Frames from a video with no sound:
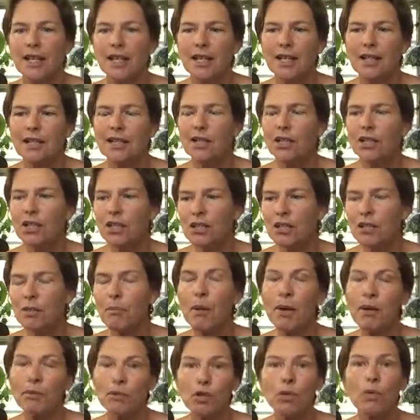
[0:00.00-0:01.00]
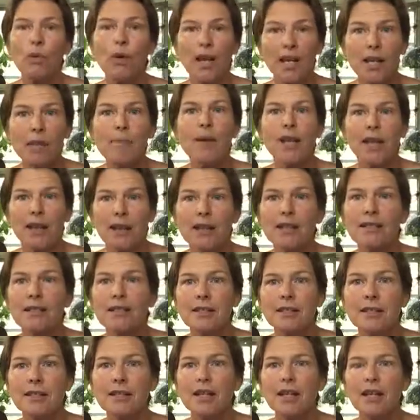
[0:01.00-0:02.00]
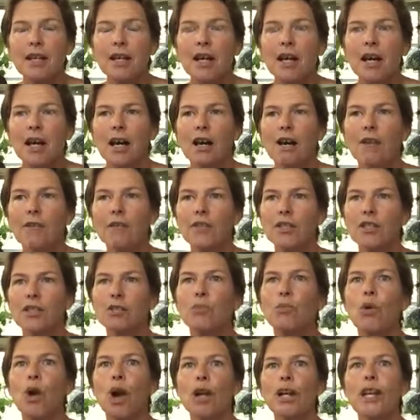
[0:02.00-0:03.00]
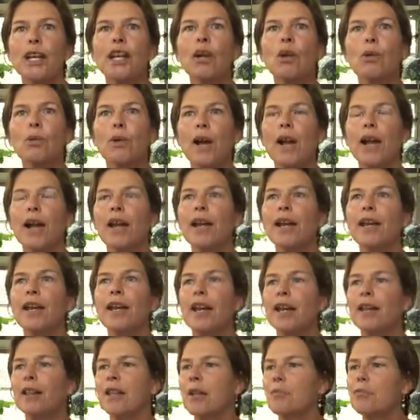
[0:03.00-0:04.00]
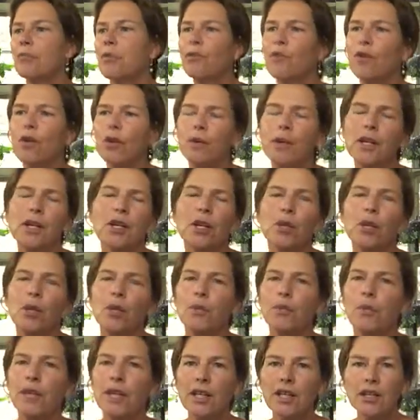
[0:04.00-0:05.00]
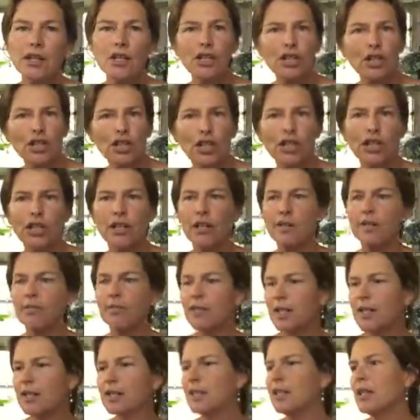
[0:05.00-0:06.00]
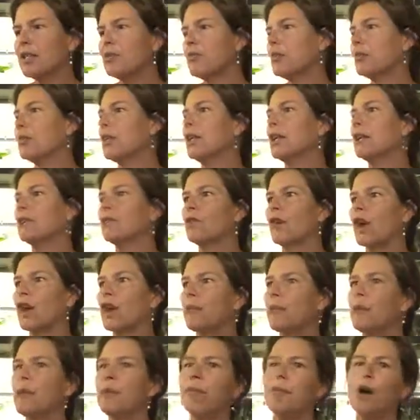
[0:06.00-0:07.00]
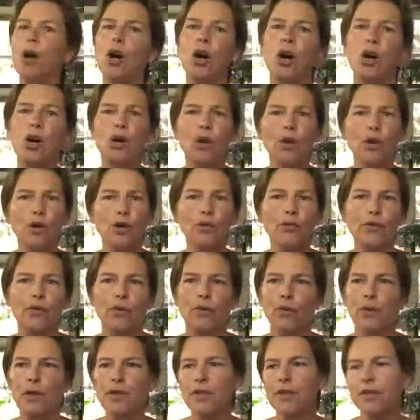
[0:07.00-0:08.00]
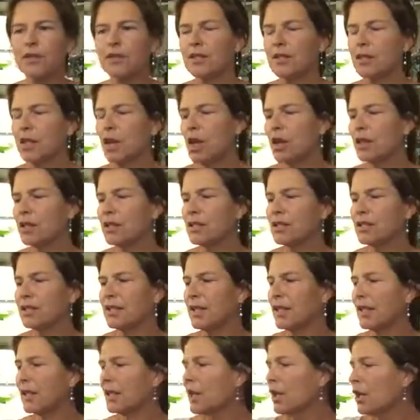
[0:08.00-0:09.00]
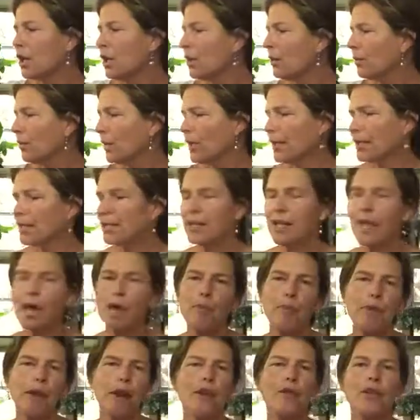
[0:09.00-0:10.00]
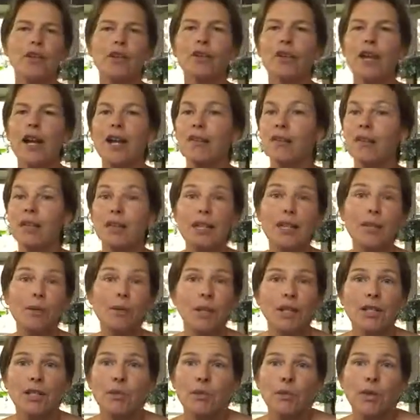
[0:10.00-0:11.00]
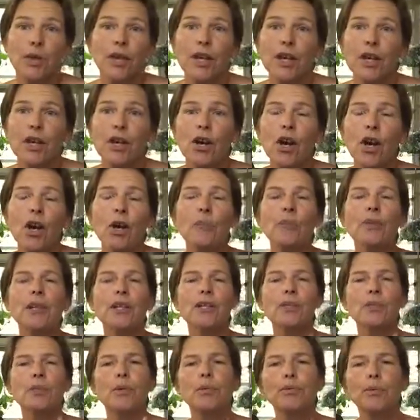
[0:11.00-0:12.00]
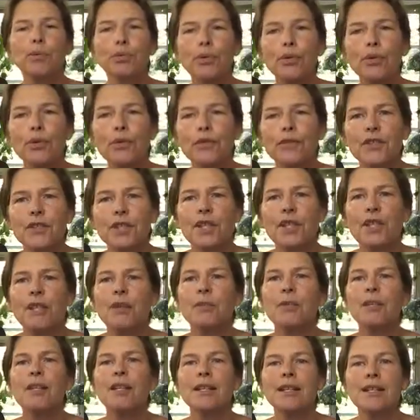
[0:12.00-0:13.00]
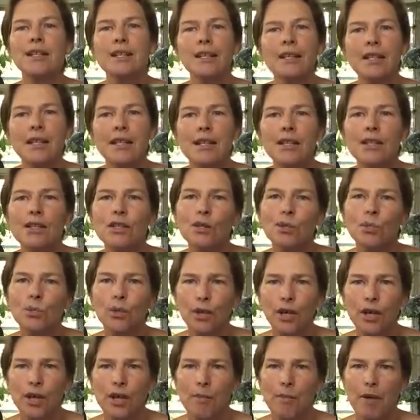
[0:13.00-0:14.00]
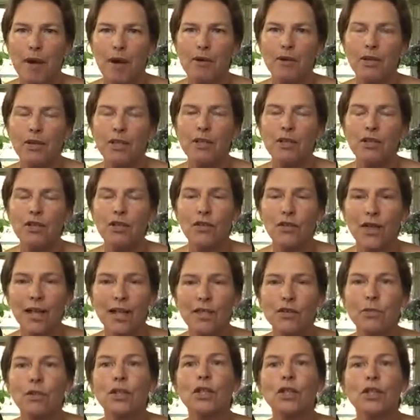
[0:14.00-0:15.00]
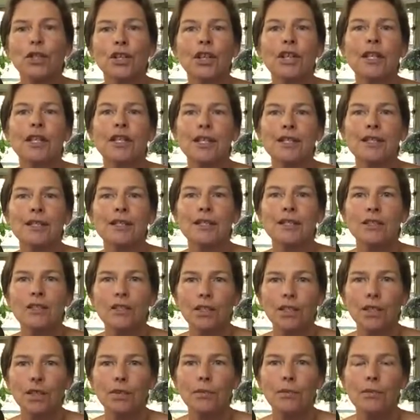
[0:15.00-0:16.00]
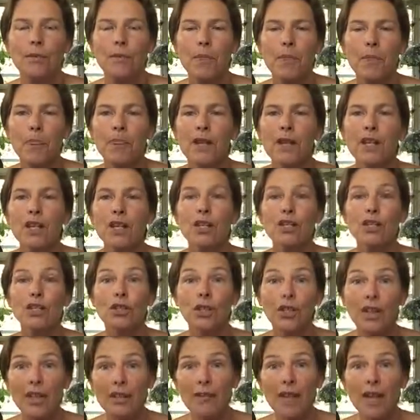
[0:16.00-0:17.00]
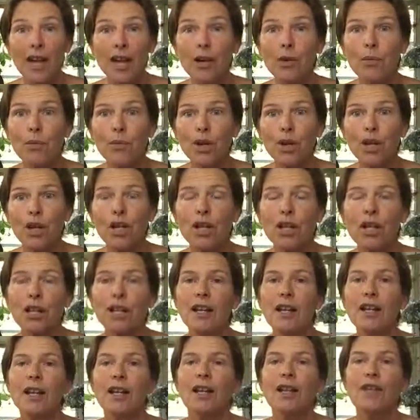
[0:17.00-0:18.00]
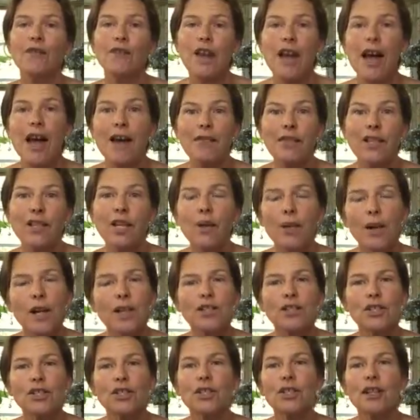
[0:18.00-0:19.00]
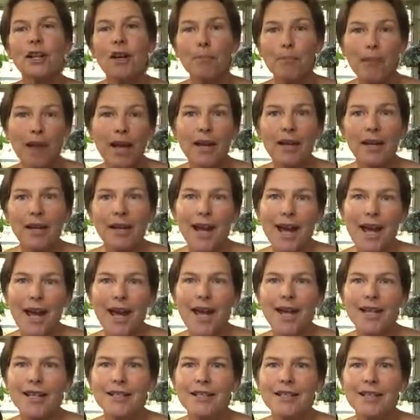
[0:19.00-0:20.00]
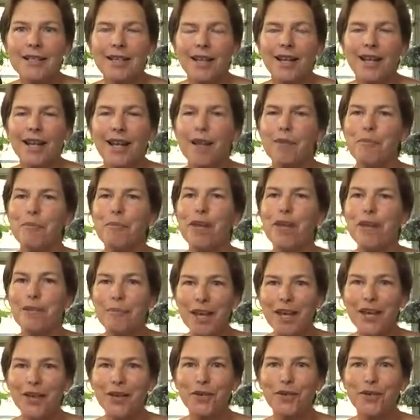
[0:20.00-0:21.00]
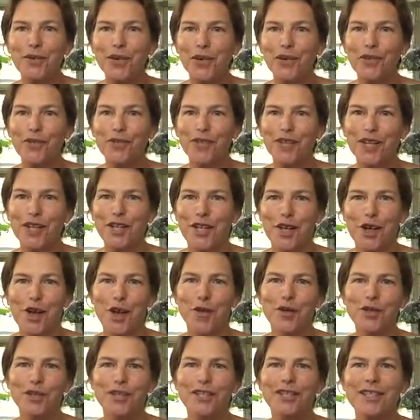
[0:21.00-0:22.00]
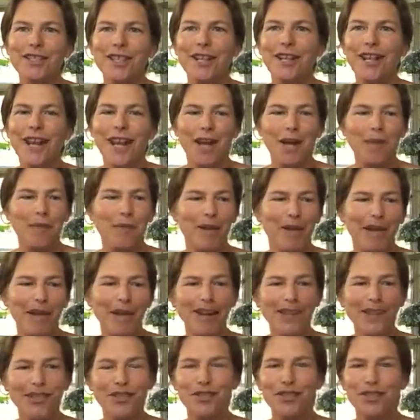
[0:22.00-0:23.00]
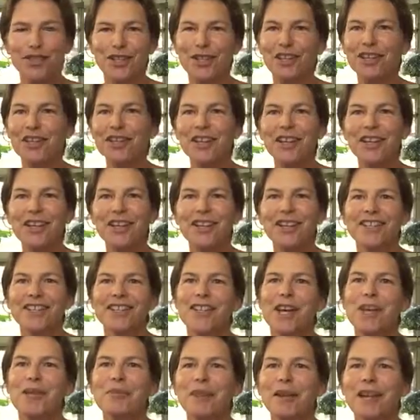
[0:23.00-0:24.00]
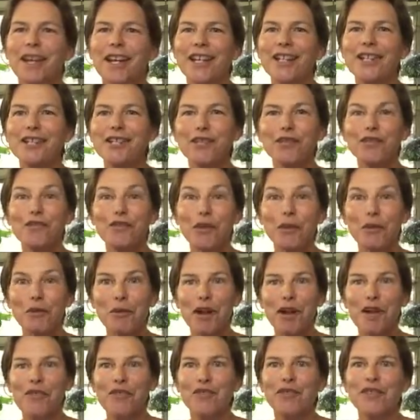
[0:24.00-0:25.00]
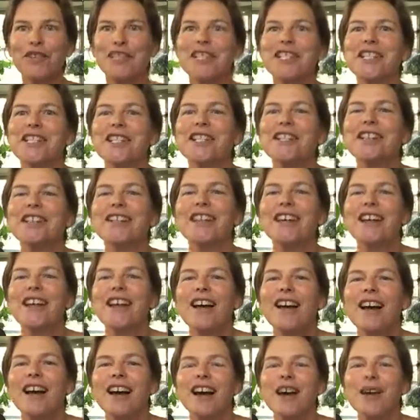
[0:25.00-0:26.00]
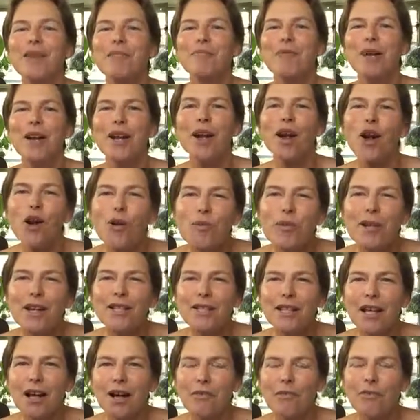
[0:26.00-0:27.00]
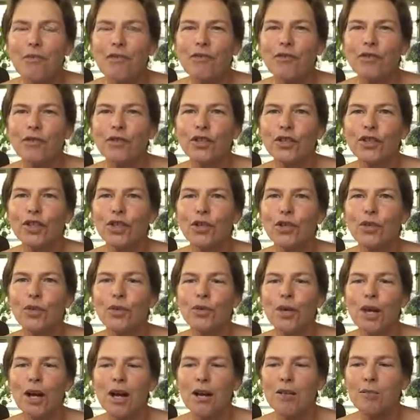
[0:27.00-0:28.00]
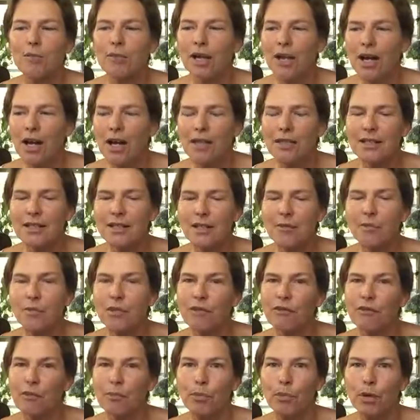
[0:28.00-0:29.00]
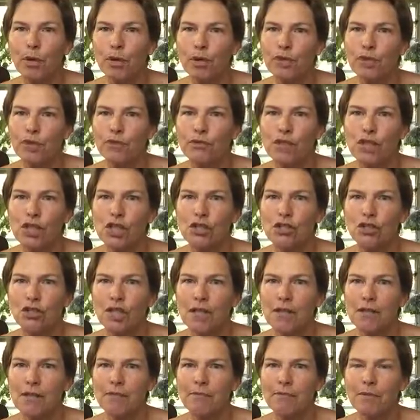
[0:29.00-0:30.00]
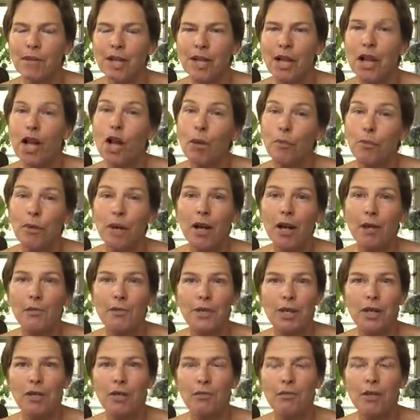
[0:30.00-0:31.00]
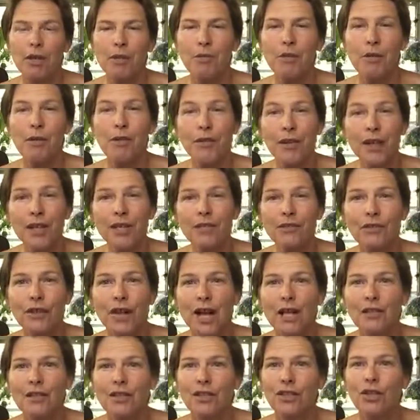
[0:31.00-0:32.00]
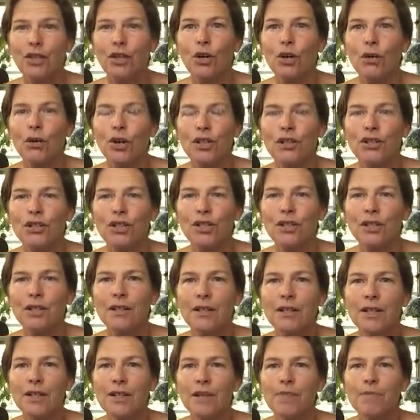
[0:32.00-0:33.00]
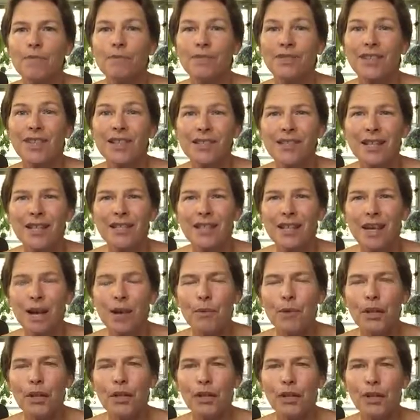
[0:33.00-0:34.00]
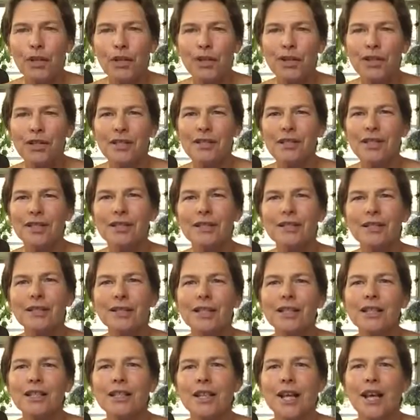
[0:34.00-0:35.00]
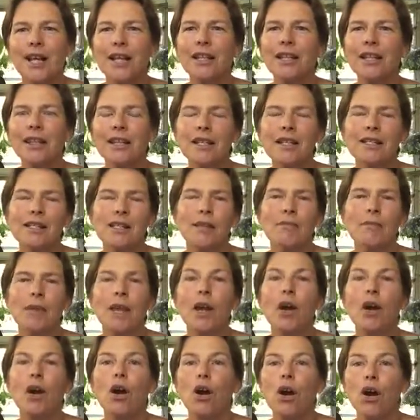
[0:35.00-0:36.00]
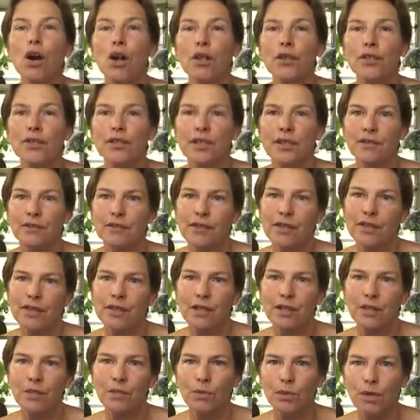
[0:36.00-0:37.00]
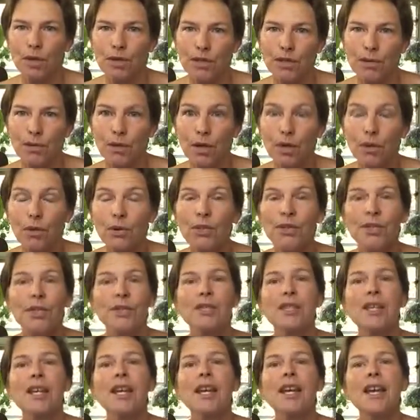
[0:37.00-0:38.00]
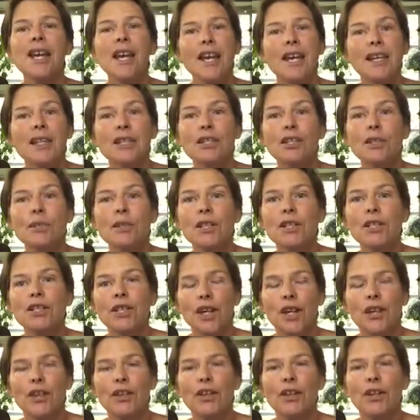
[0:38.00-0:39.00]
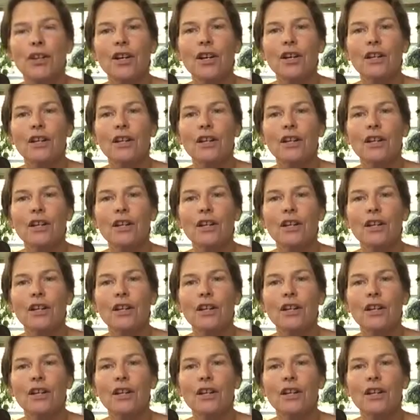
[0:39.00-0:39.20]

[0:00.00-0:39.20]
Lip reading: And it took us about 20 minutes of this walking away, and then before we knew it, we could turn and face him and we could rub him all over with this long stick. We could slap it on the ground and he wasn't worried at all because we proved to him he didn't need to worry about it. So that's what you're going to need to do. So give that a whirl. If you have any questions, come back and ask, and I may make you another video since I can't manage to type an answer for whatever reason. But I hope that's helpful for you, the concepts of approach and retreat, and I hope it helps other people. And thanks for asking your question. Because that's how we learn. It's these little tiny things that make all the difference in the world to our horses and to each other.